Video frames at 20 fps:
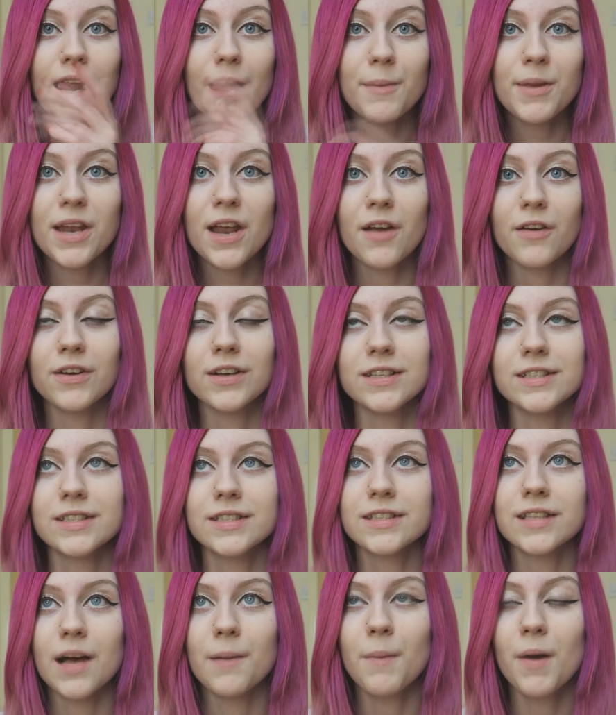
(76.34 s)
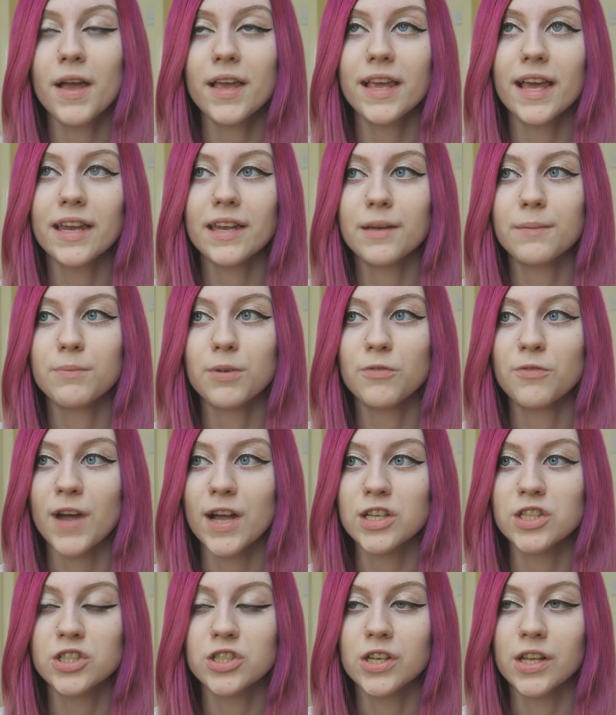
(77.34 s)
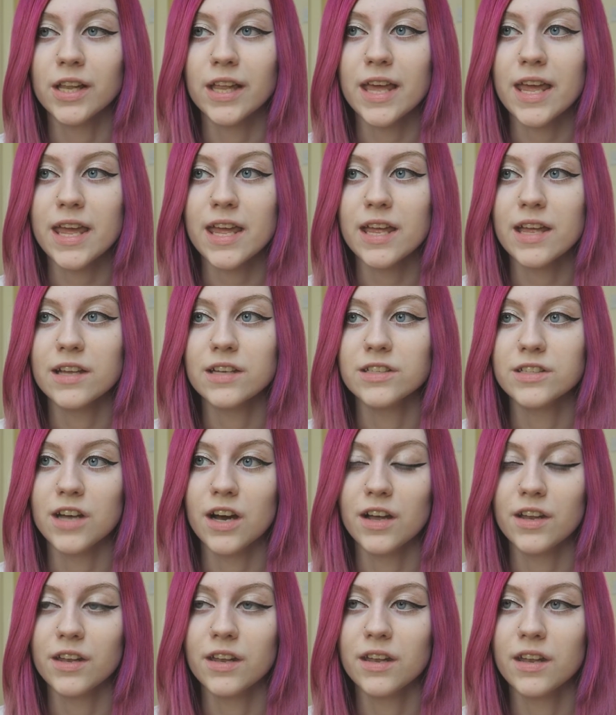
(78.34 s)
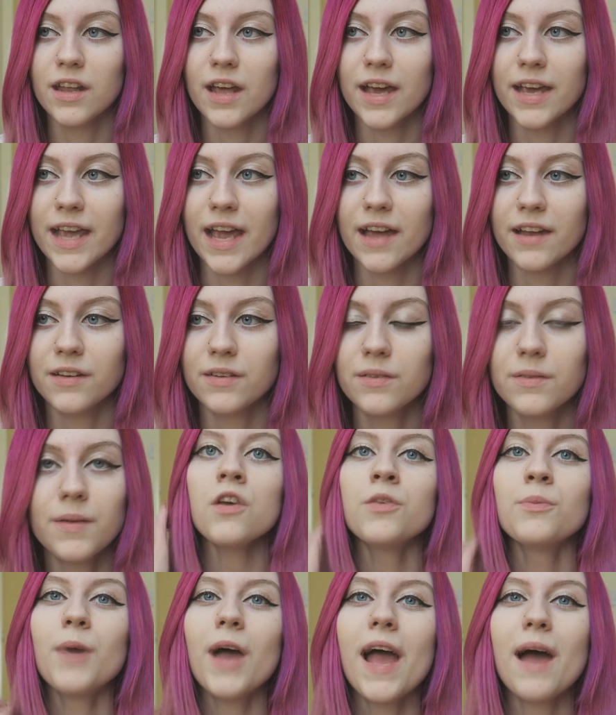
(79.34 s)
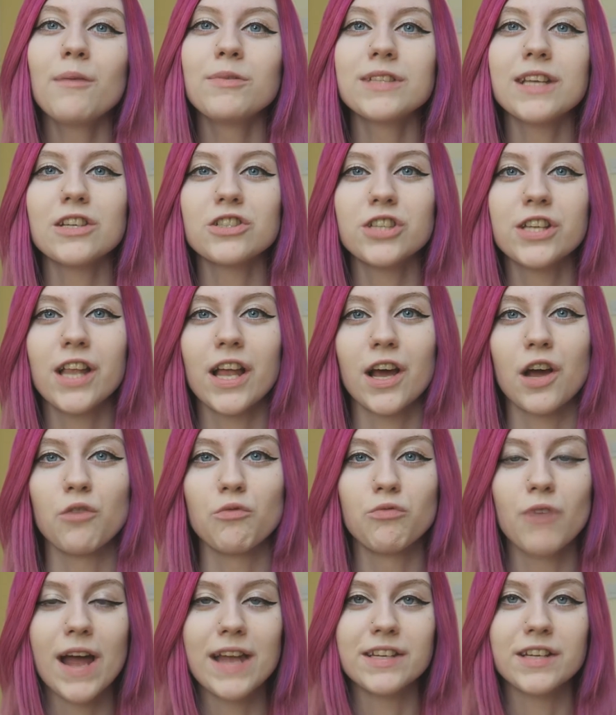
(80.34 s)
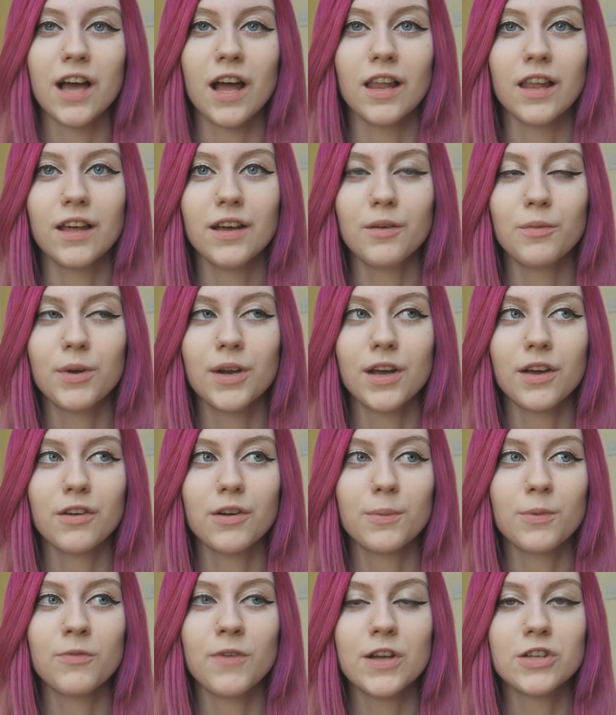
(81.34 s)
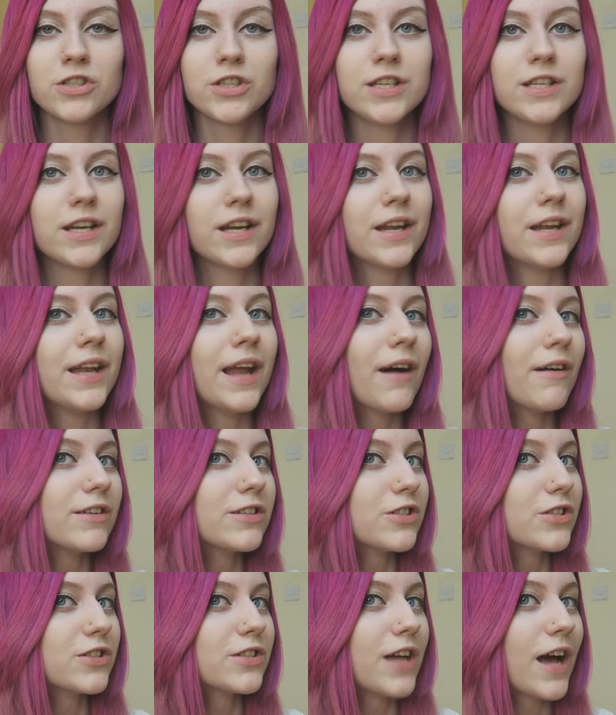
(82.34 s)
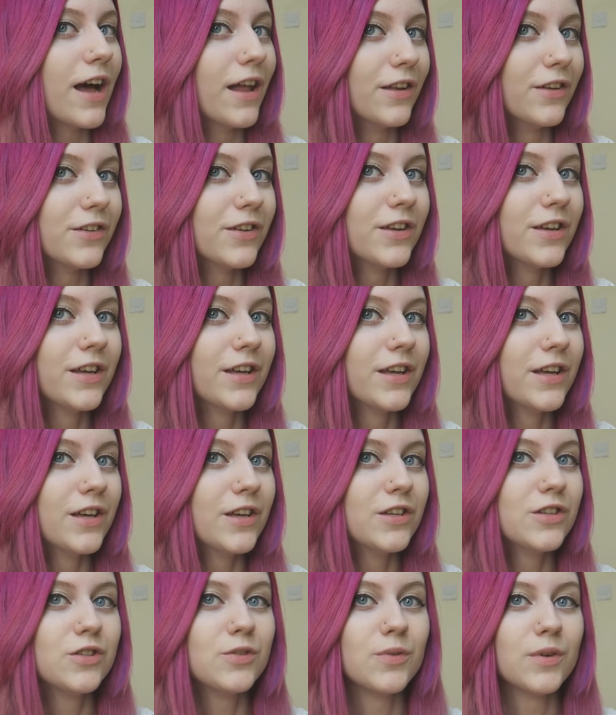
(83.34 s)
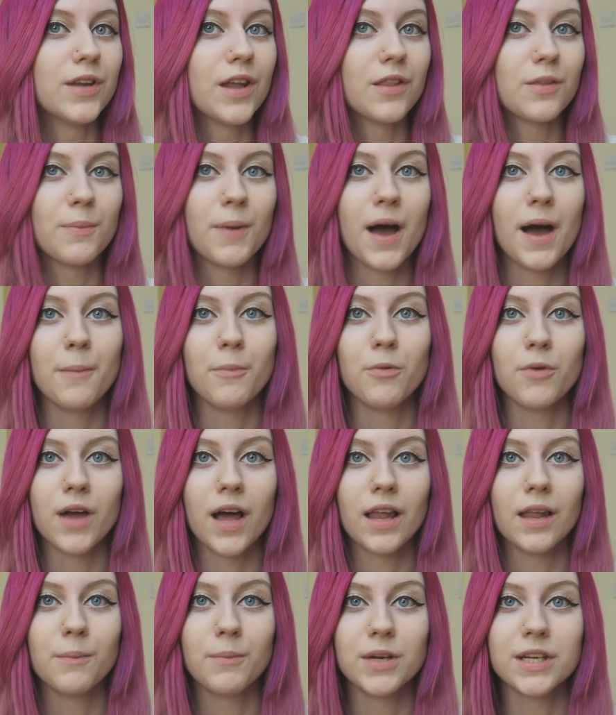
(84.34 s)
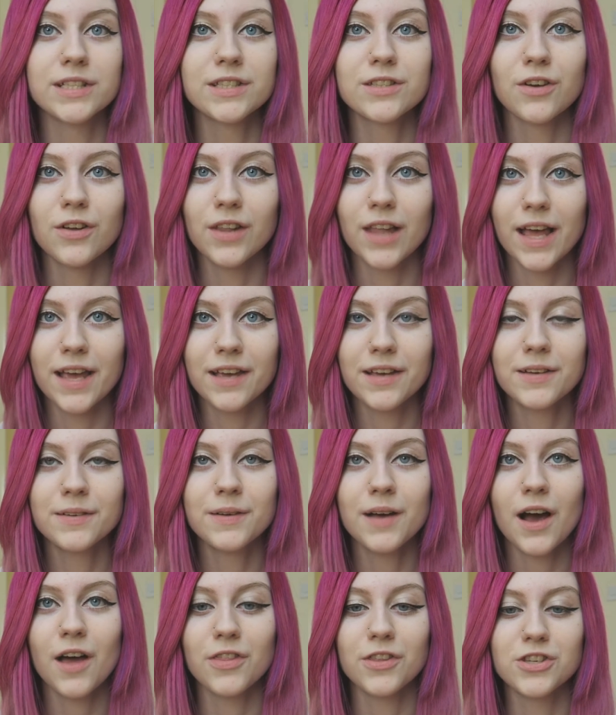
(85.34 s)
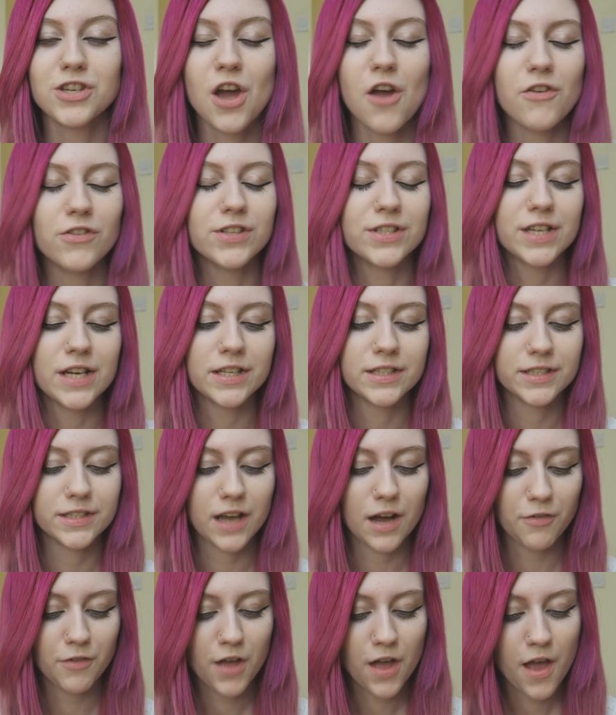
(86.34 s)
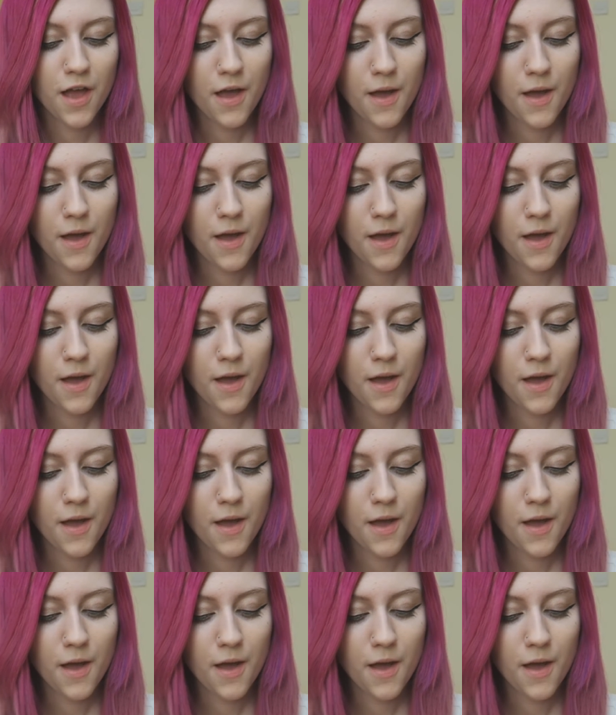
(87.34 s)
let me know, because I might get it professionally done again. And my hair was actually like a red colour when I got it professionally done, and now it's just turned to another purple colour, but it's got like other tones in it and stuff.